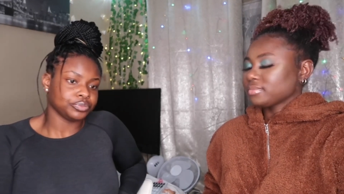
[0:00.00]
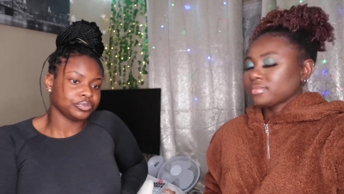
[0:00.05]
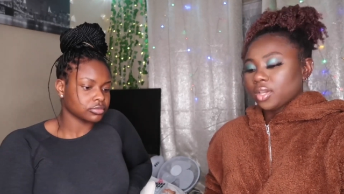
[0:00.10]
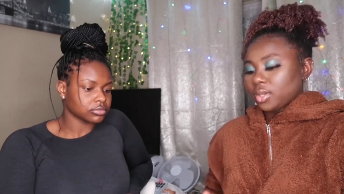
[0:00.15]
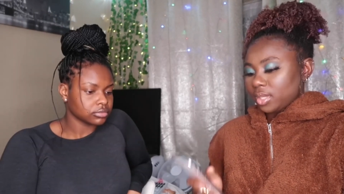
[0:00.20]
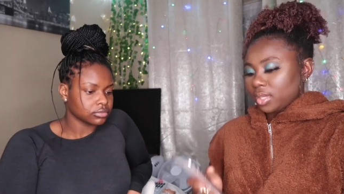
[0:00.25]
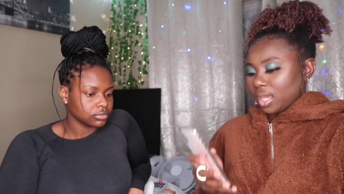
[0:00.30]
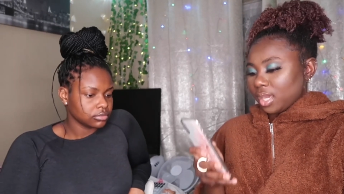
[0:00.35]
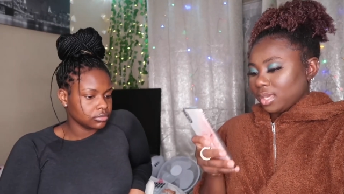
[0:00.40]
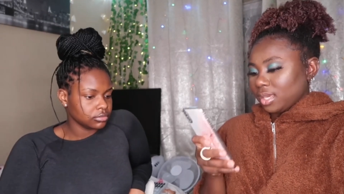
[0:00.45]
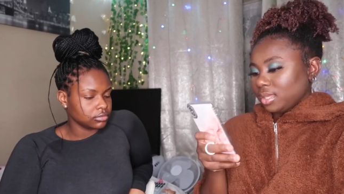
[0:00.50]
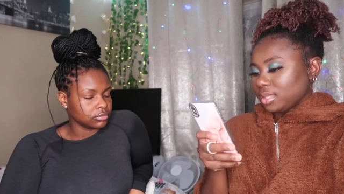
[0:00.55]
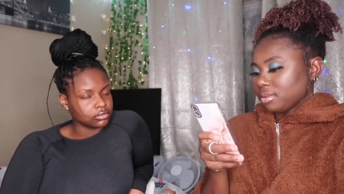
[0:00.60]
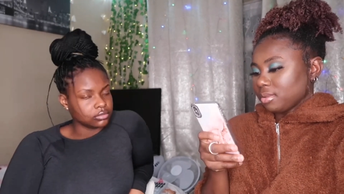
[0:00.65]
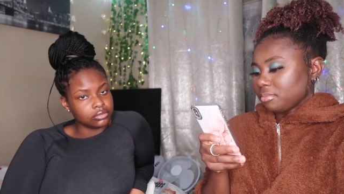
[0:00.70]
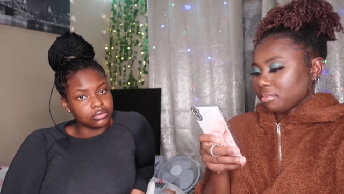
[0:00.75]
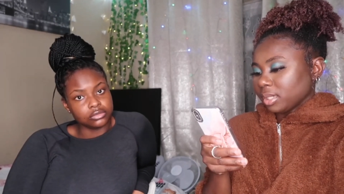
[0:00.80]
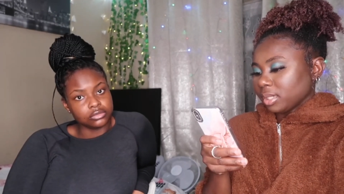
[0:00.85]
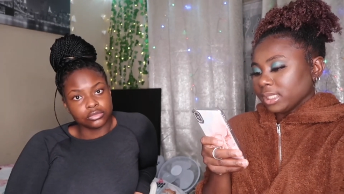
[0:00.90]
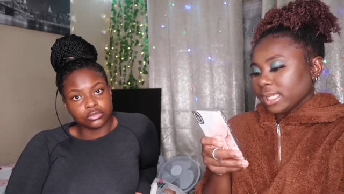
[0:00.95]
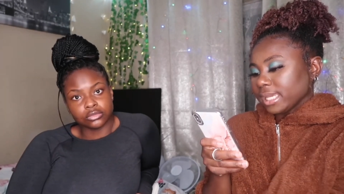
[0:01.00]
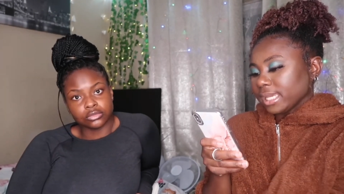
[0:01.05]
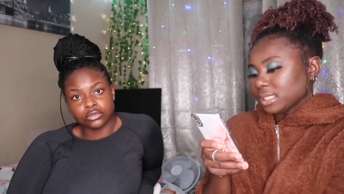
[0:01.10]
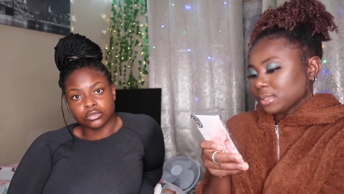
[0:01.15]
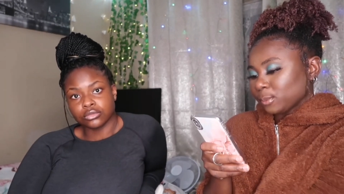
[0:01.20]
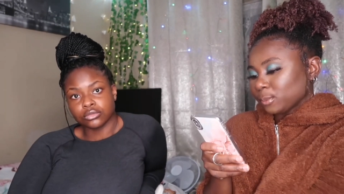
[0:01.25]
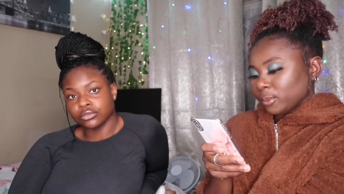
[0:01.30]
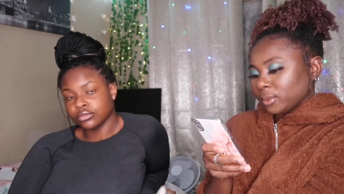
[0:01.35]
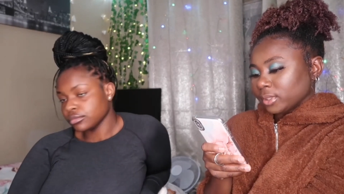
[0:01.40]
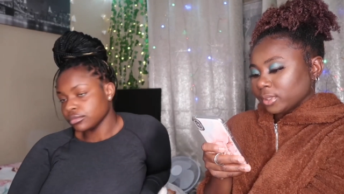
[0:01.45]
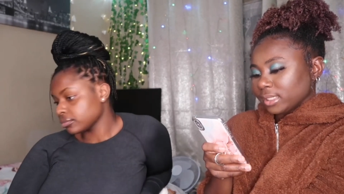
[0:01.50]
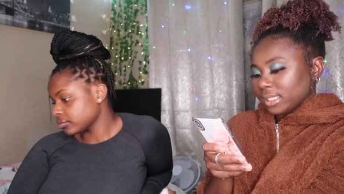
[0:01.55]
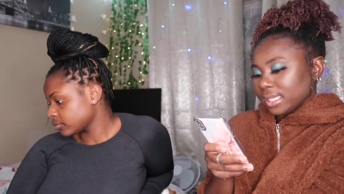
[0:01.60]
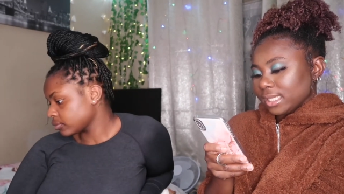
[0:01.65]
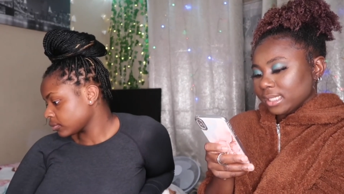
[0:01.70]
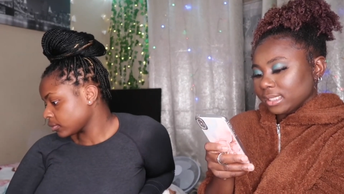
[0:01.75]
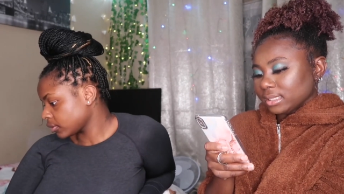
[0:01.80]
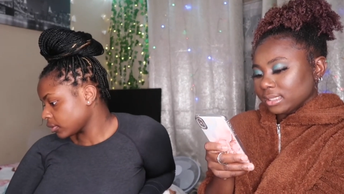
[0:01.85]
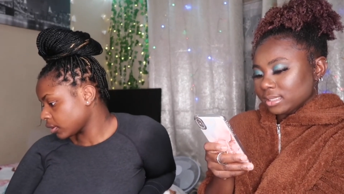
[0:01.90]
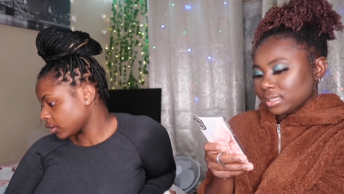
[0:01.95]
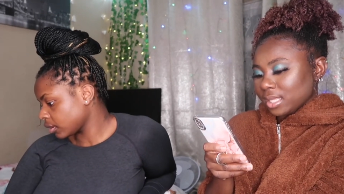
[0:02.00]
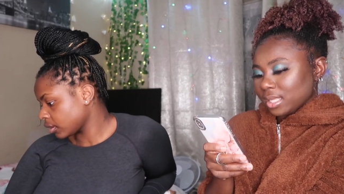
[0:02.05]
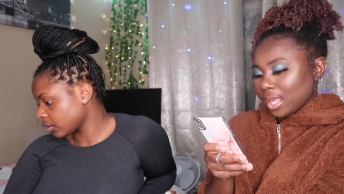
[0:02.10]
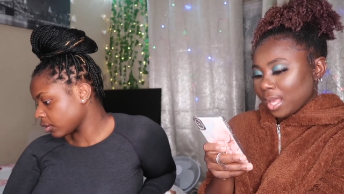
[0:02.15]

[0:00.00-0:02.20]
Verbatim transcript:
Speaker 1: Okay, my next one is